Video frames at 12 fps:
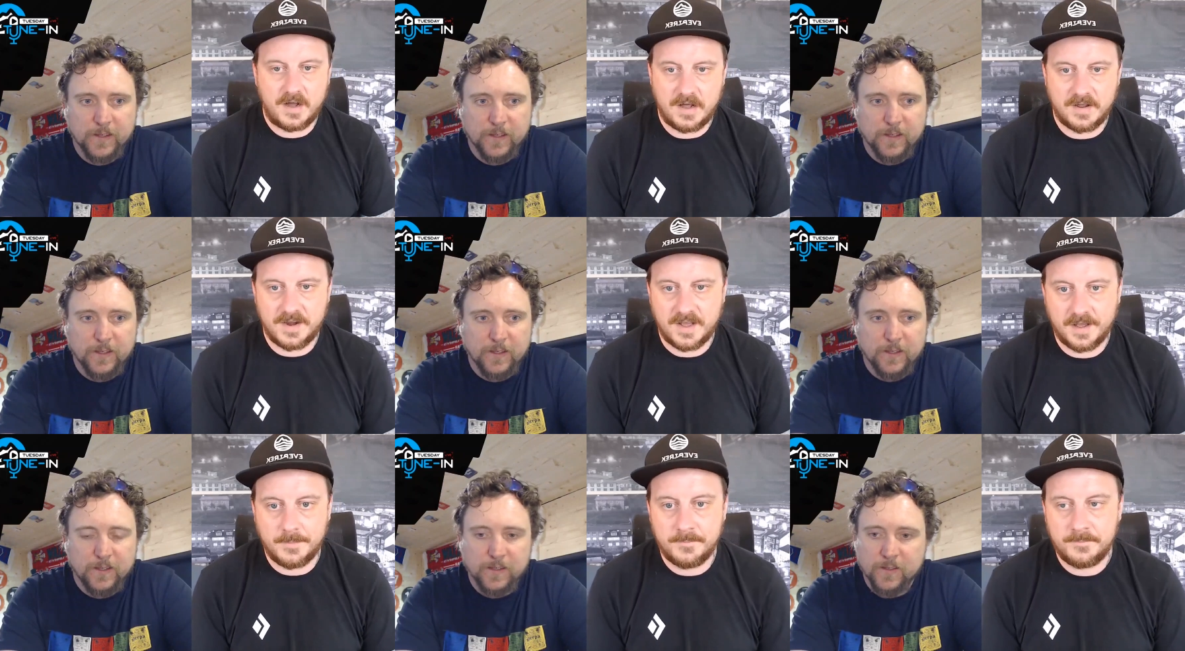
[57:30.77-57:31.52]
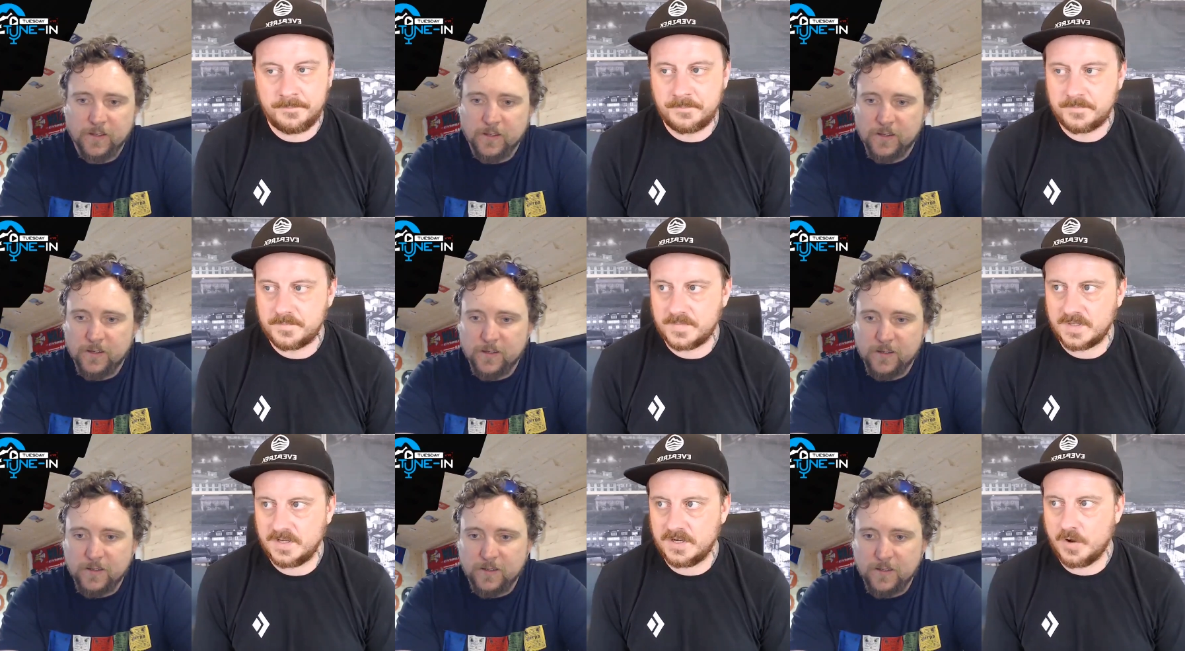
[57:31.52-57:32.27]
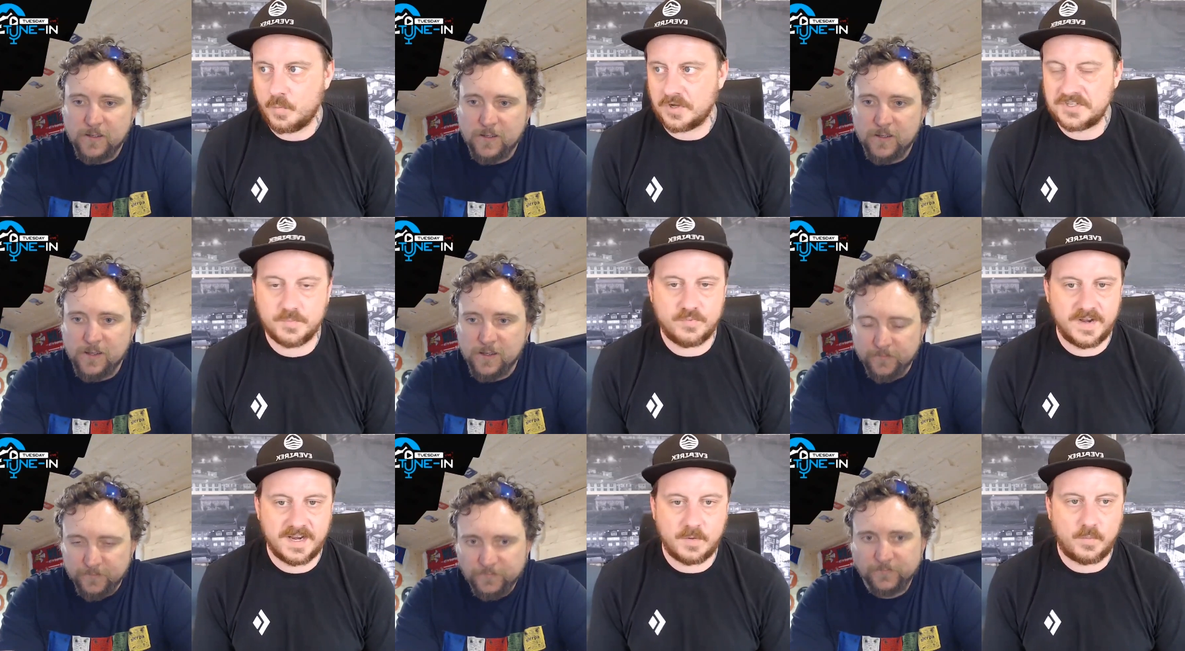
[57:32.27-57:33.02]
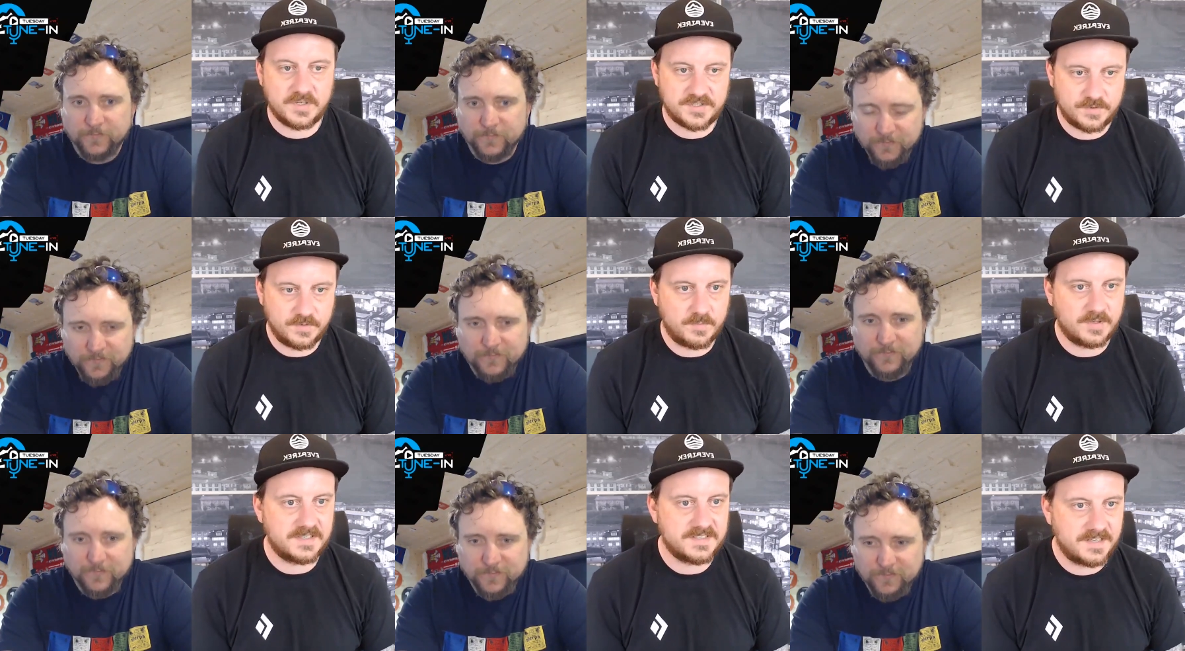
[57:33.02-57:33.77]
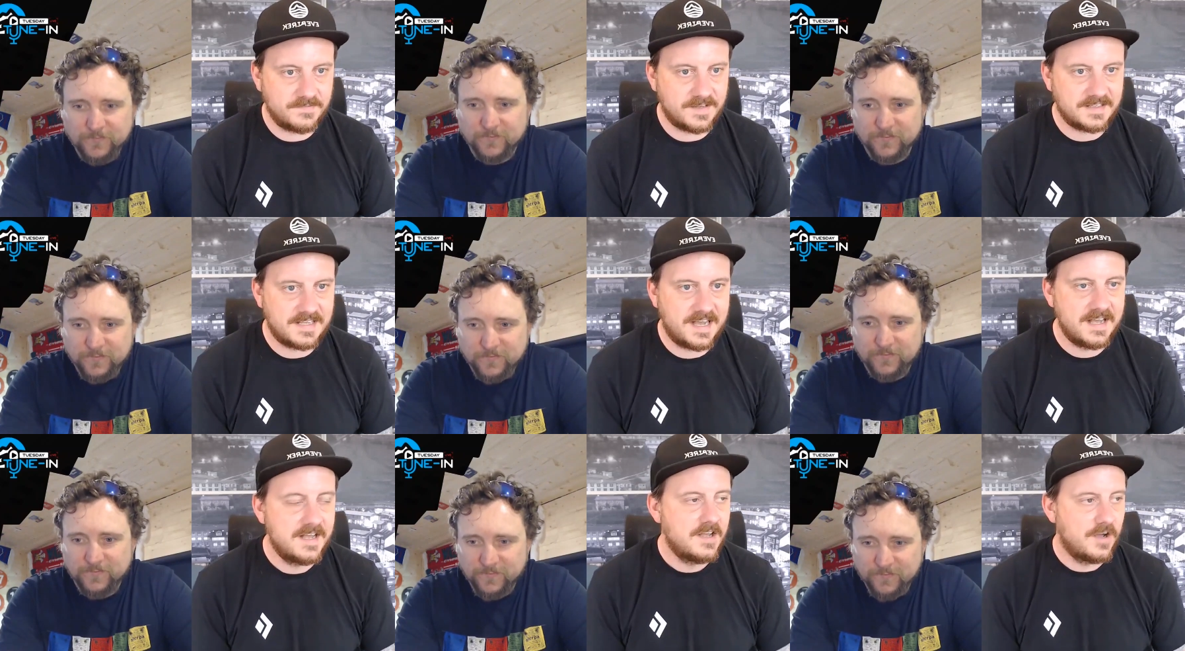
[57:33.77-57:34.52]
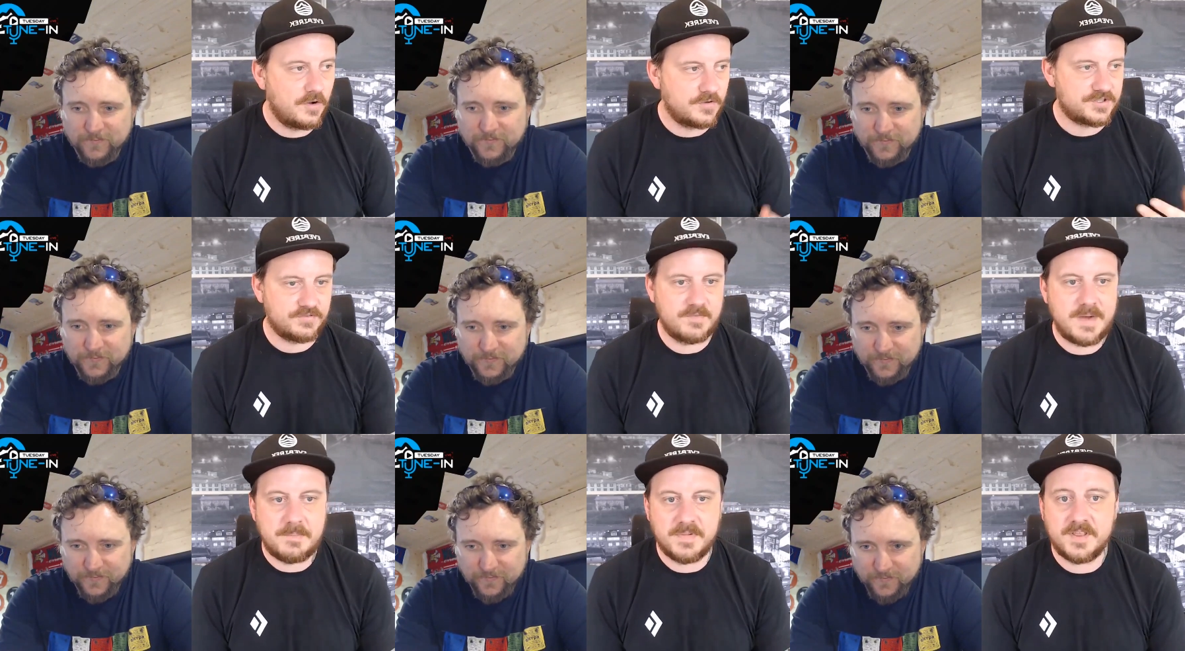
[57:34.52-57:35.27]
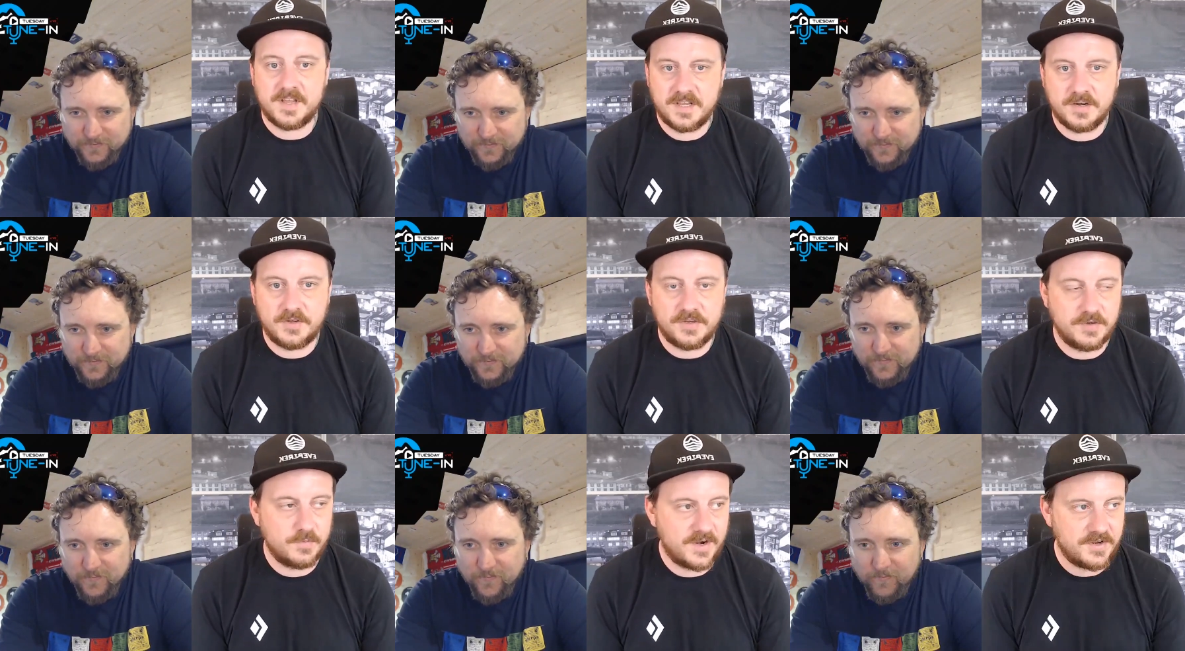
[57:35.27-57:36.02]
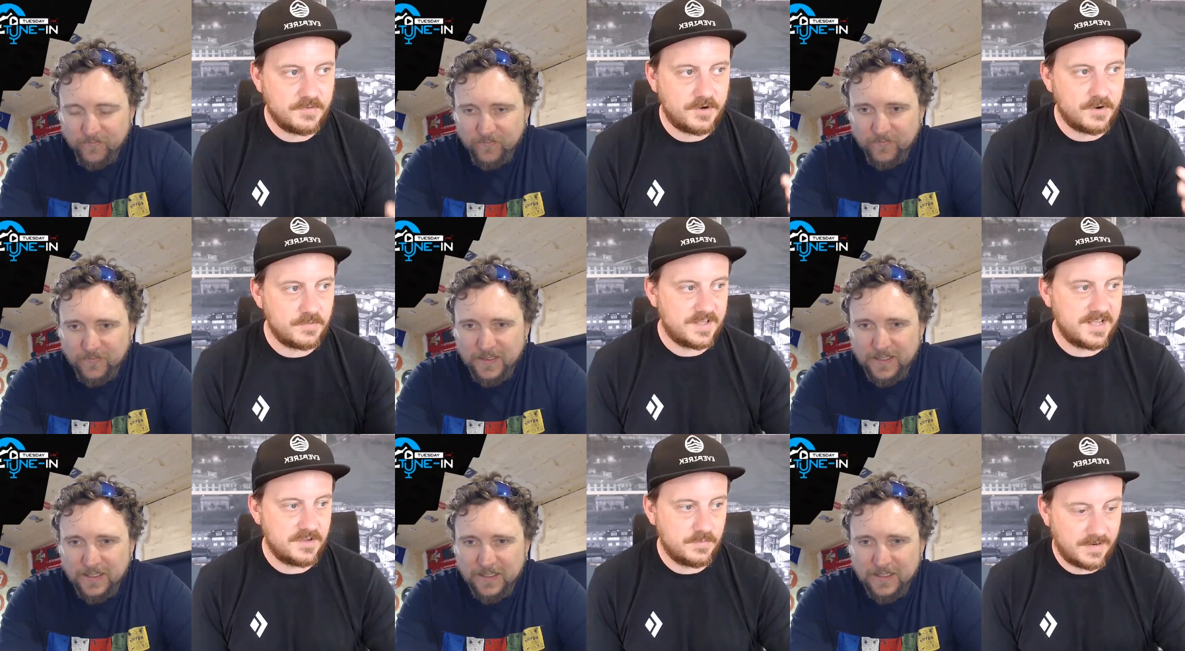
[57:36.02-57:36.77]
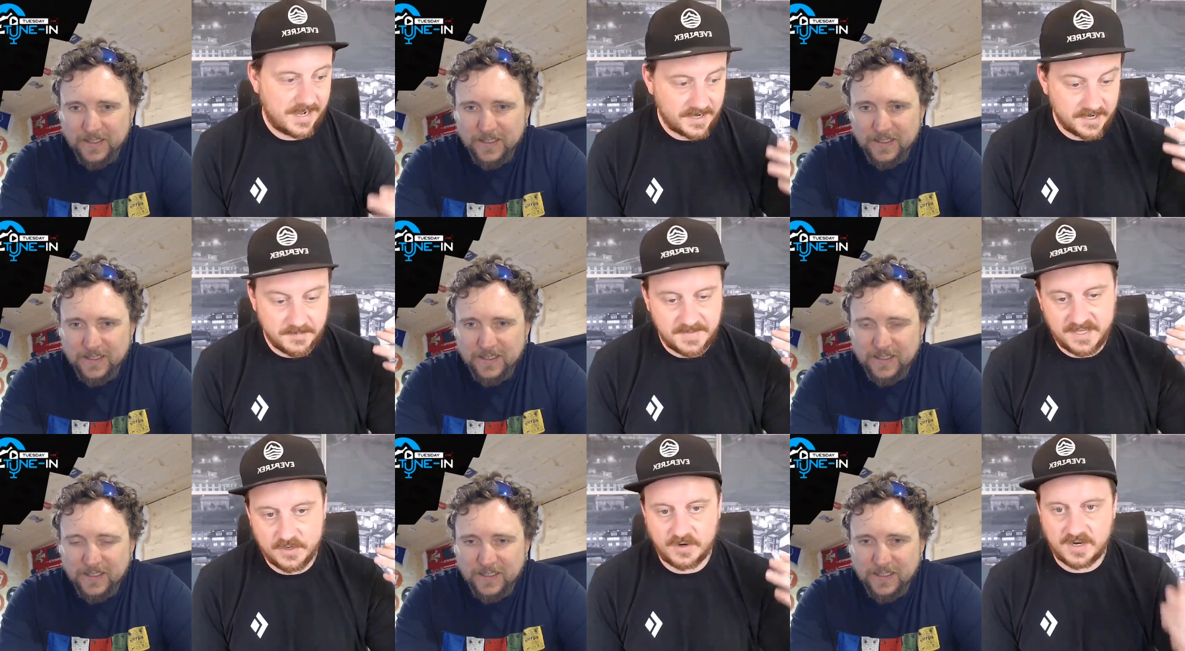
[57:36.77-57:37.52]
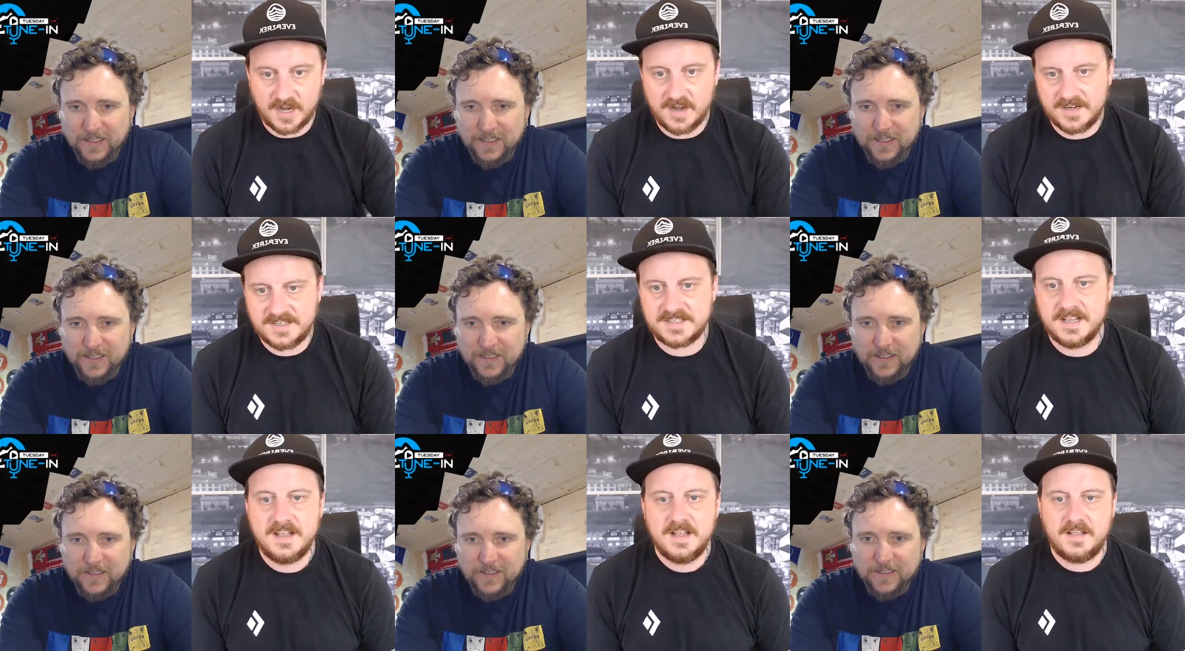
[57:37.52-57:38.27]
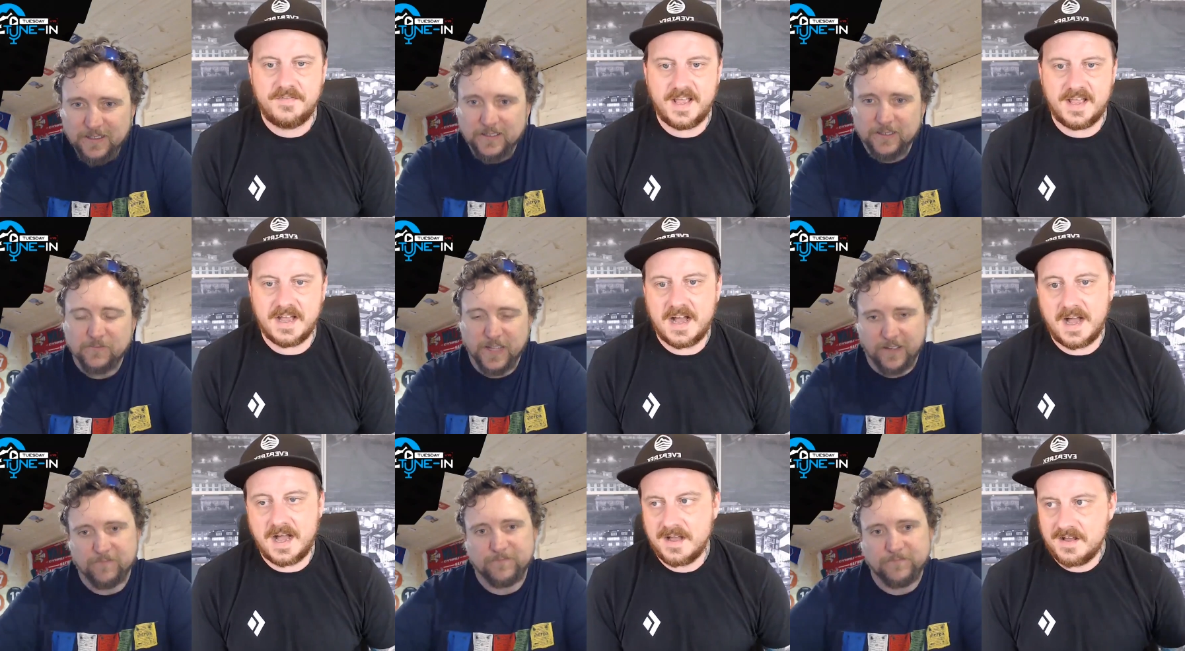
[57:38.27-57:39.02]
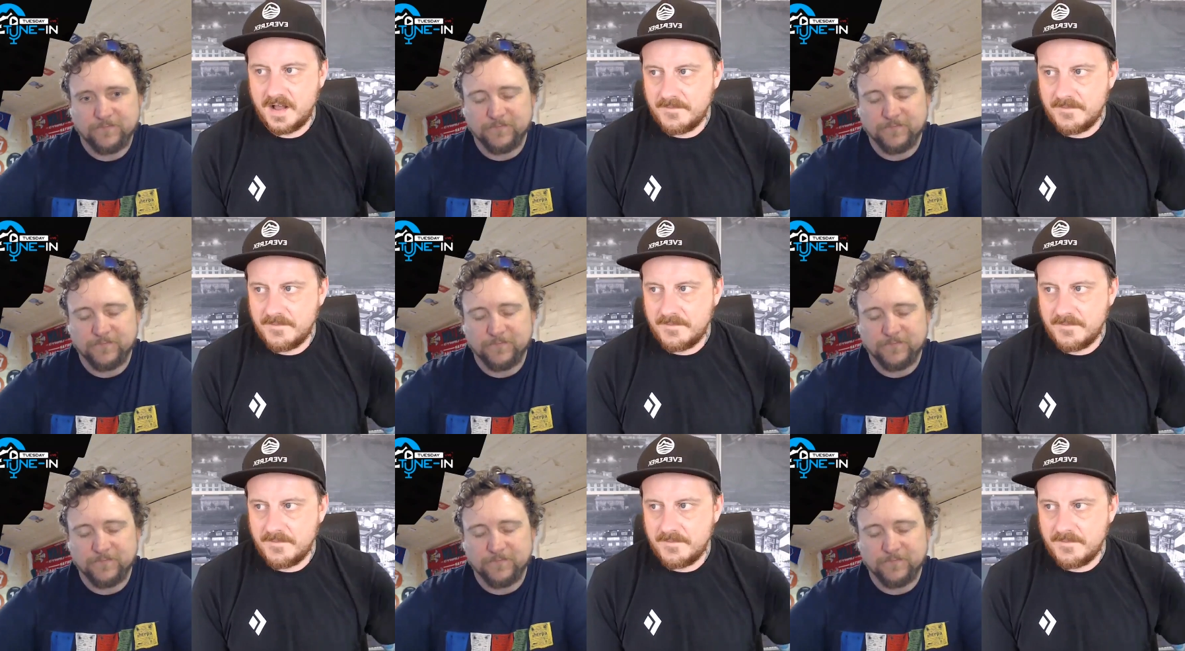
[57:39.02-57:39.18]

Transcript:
Speaker 1: on. Um, you know what to bring and what's suitable and stuff like that. Also remember that you know you when you go there, you are going to meet your guides. They are